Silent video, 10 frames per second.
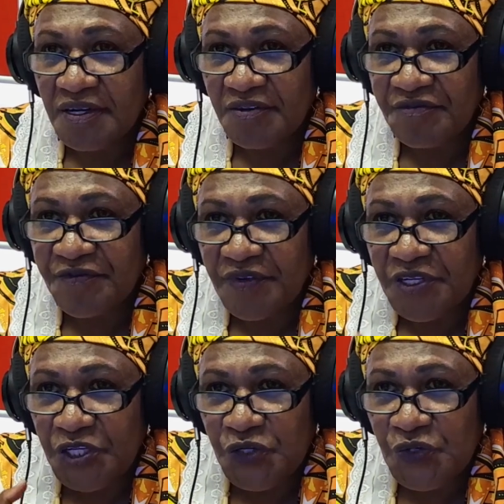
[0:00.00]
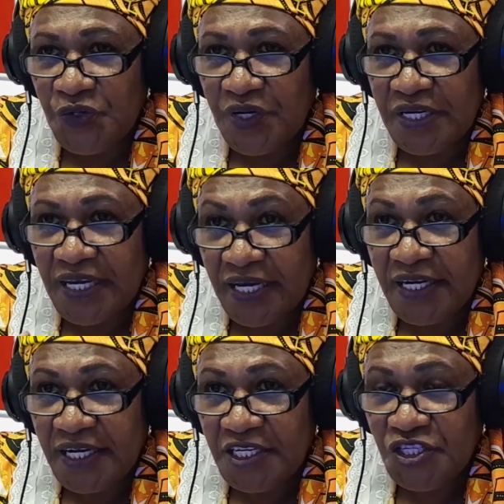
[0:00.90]
of you
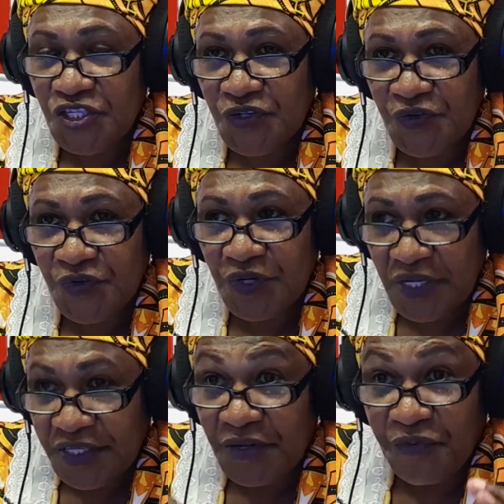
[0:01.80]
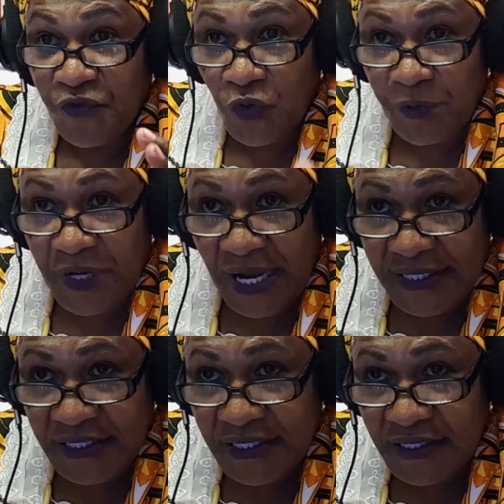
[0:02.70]
getting into the
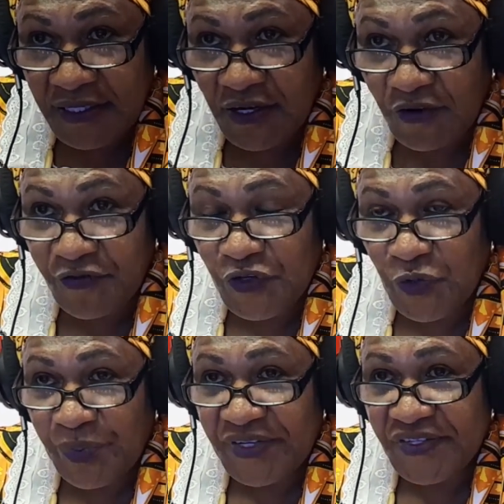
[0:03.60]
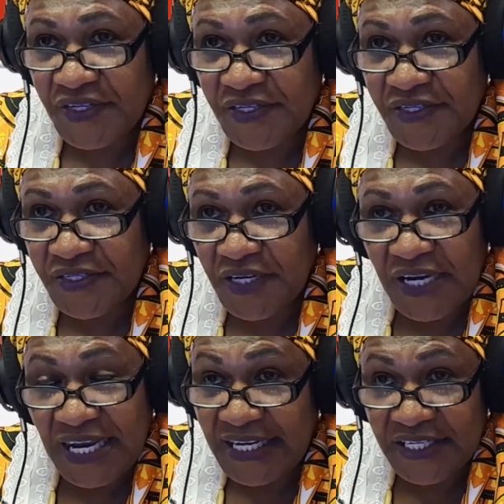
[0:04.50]
foreplant of your business
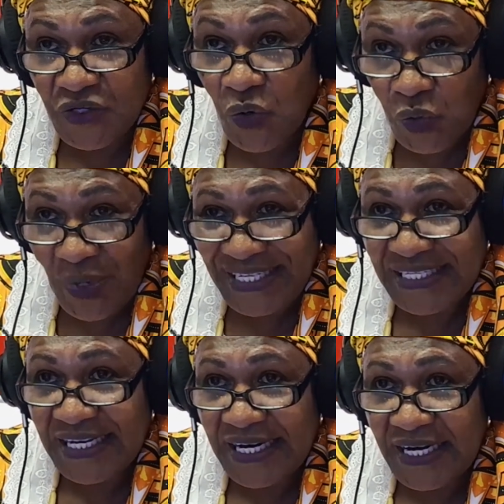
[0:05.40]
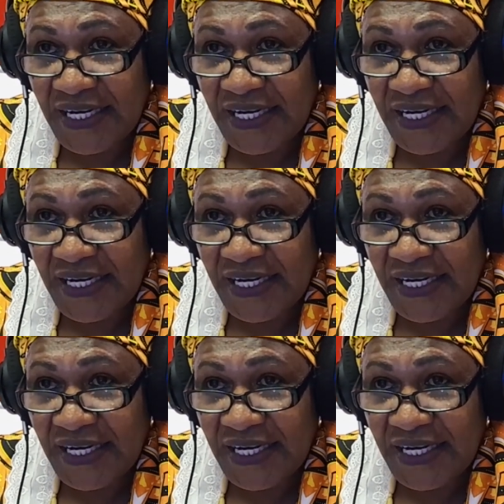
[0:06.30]
is always there.